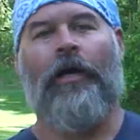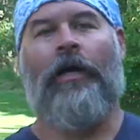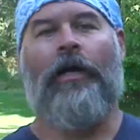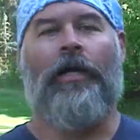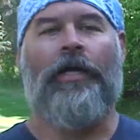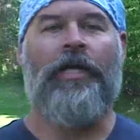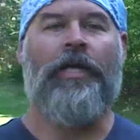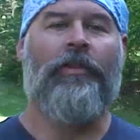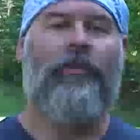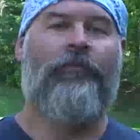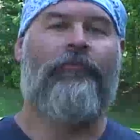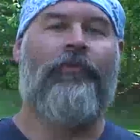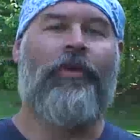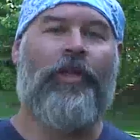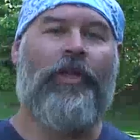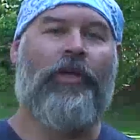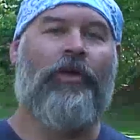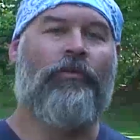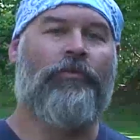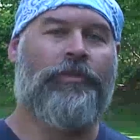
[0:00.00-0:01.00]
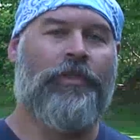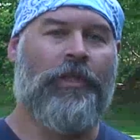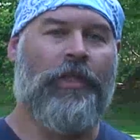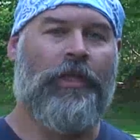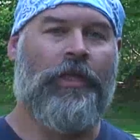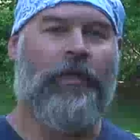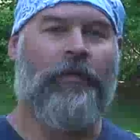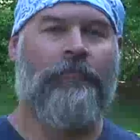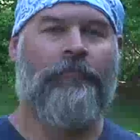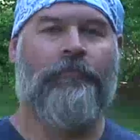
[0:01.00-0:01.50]
In the video
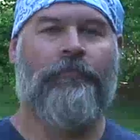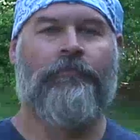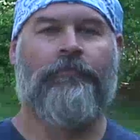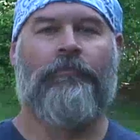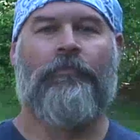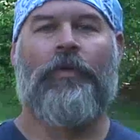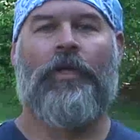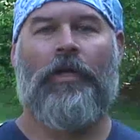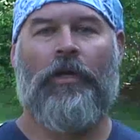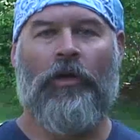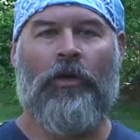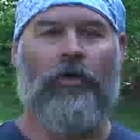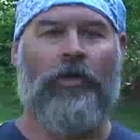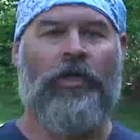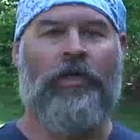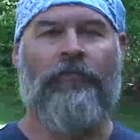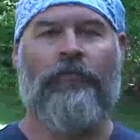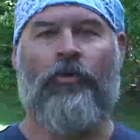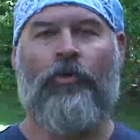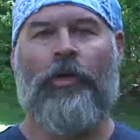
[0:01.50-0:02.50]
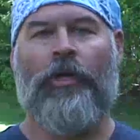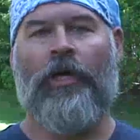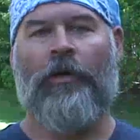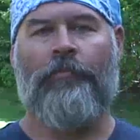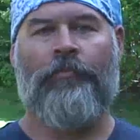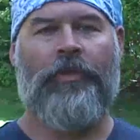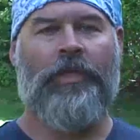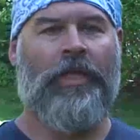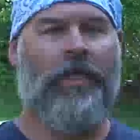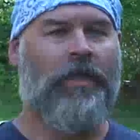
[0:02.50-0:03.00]
today, I'll give you an
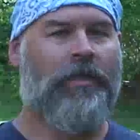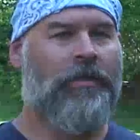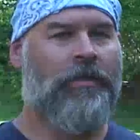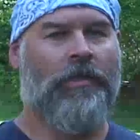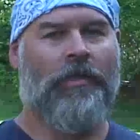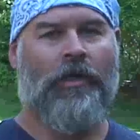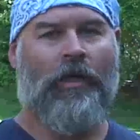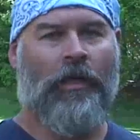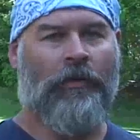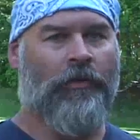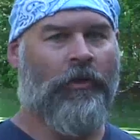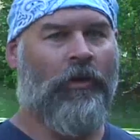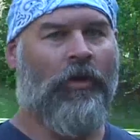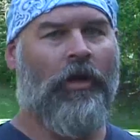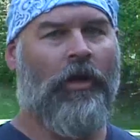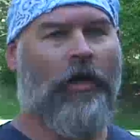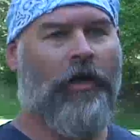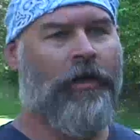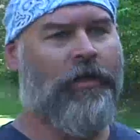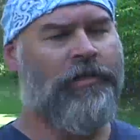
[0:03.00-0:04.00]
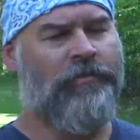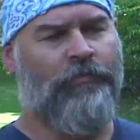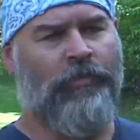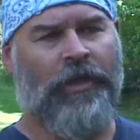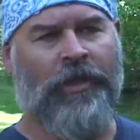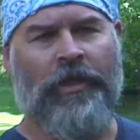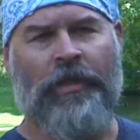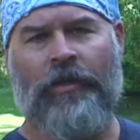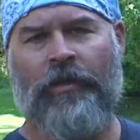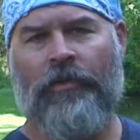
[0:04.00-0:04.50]
update on the lawn. It's
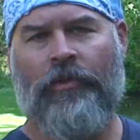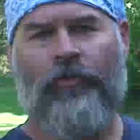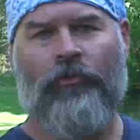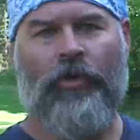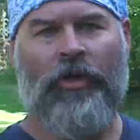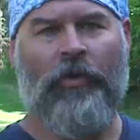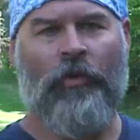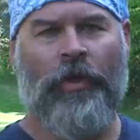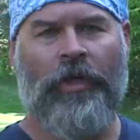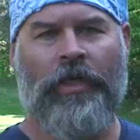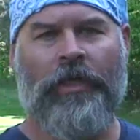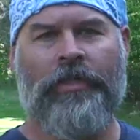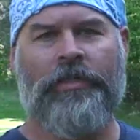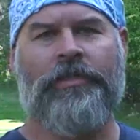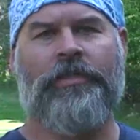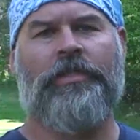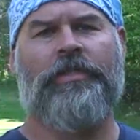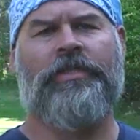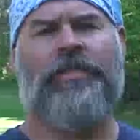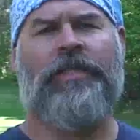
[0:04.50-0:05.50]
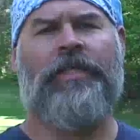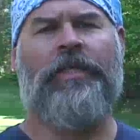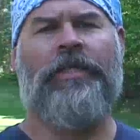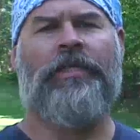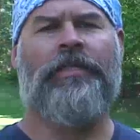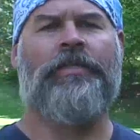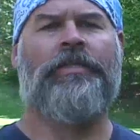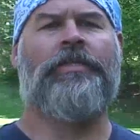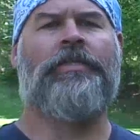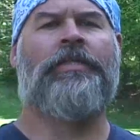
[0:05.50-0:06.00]
been 3 weeks
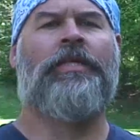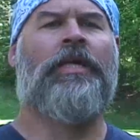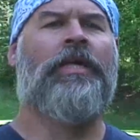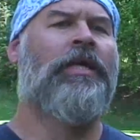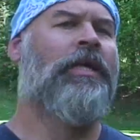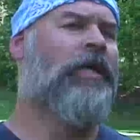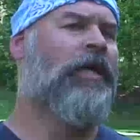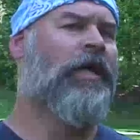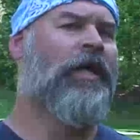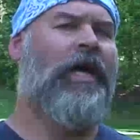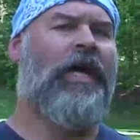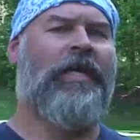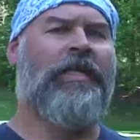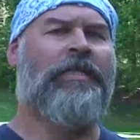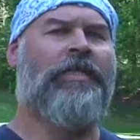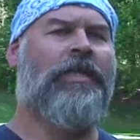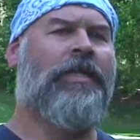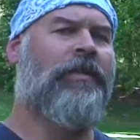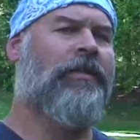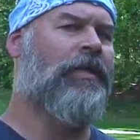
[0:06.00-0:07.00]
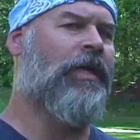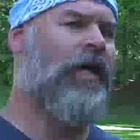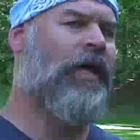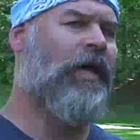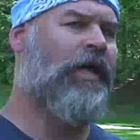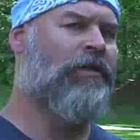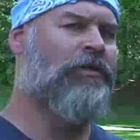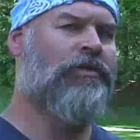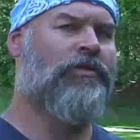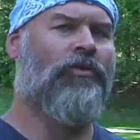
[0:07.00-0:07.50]
since I
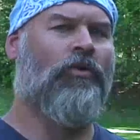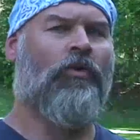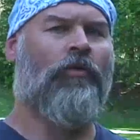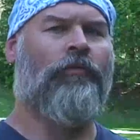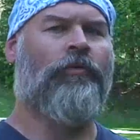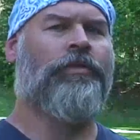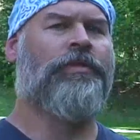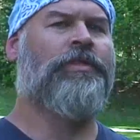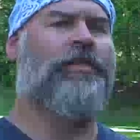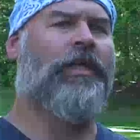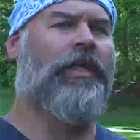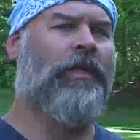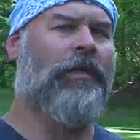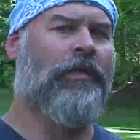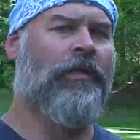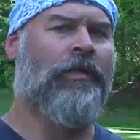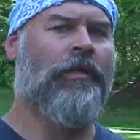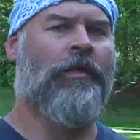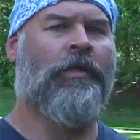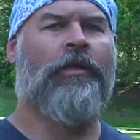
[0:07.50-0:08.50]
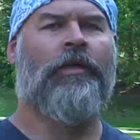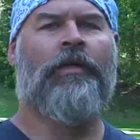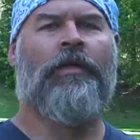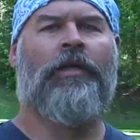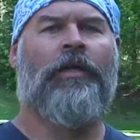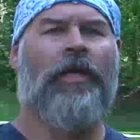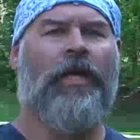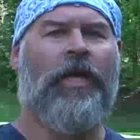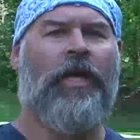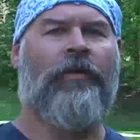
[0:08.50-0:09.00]
dethatched, overseeded,
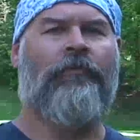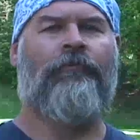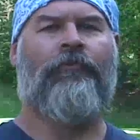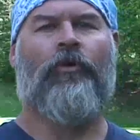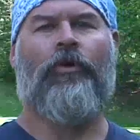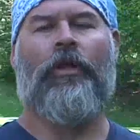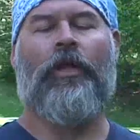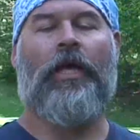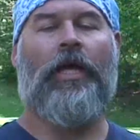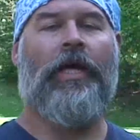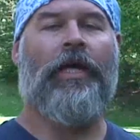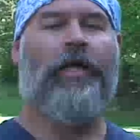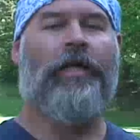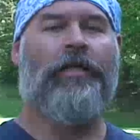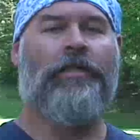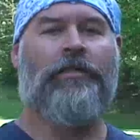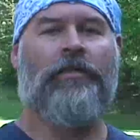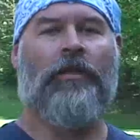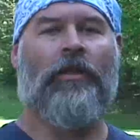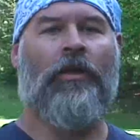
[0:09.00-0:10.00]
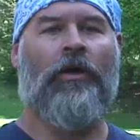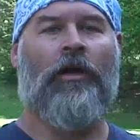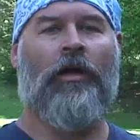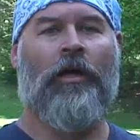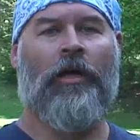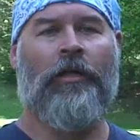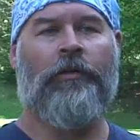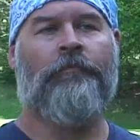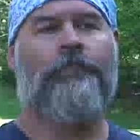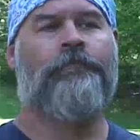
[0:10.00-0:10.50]
and fertilized the
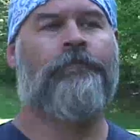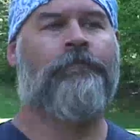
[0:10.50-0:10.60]
lawn.